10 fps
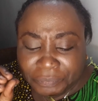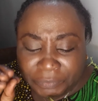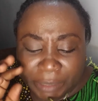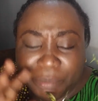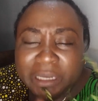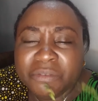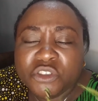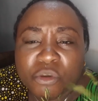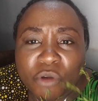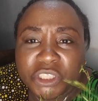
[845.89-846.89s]
believe
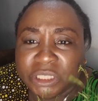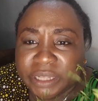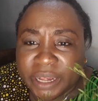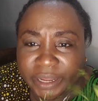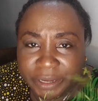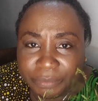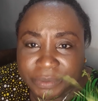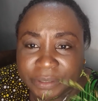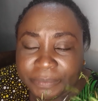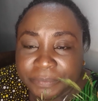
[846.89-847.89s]
so much in their
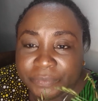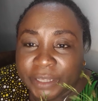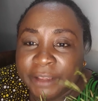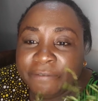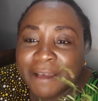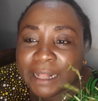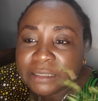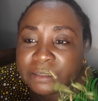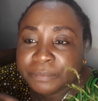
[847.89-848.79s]
herbs. In fact,